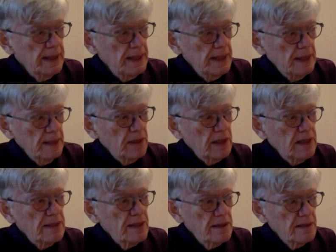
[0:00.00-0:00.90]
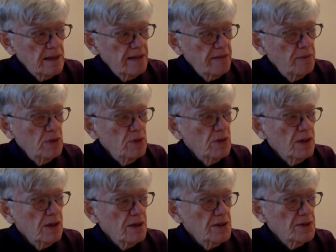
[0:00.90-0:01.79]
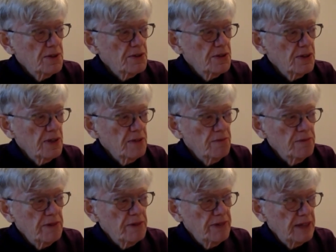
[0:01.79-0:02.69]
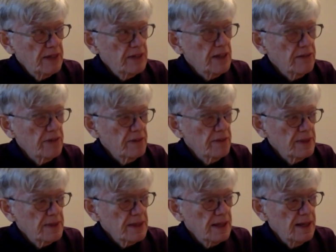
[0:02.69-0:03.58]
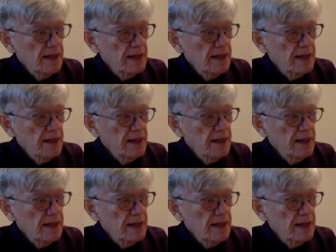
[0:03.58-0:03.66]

But it does have blue colors, are certainly reflecting from the sky.